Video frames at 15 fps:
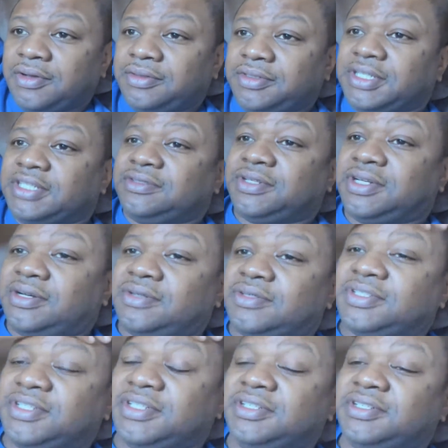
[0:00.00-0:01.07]
That's what I
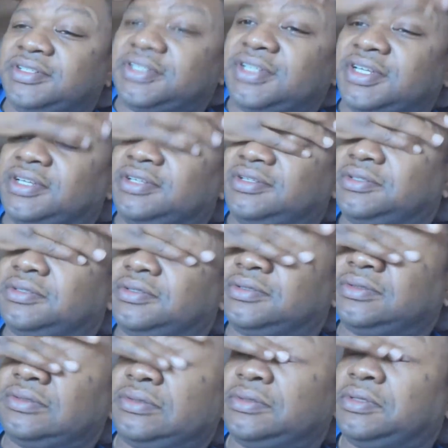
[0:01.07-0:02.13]
was sitting there saying.
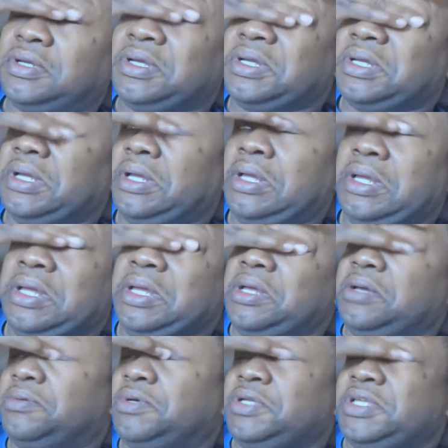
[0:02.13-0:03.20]

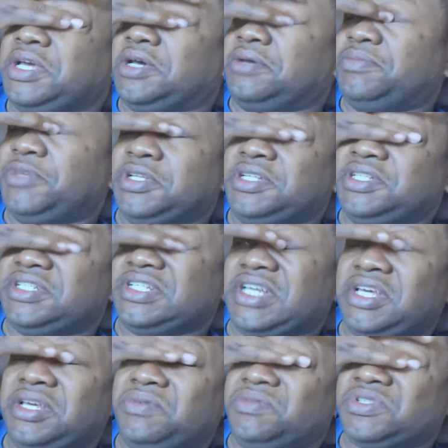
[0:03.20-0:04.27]
But yeah, Billy
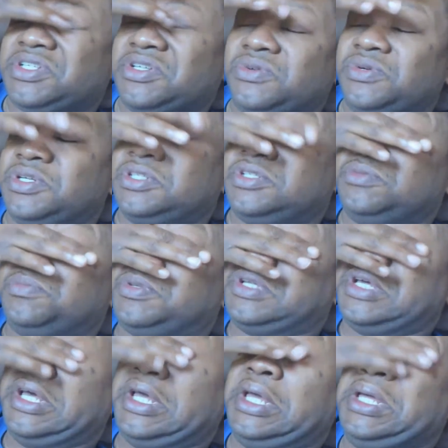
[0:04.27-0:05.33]
Zane was going to
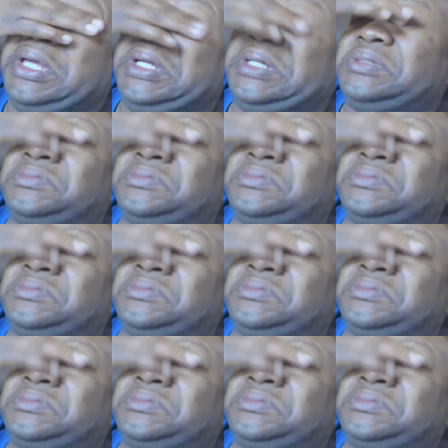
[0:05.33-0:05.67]
play.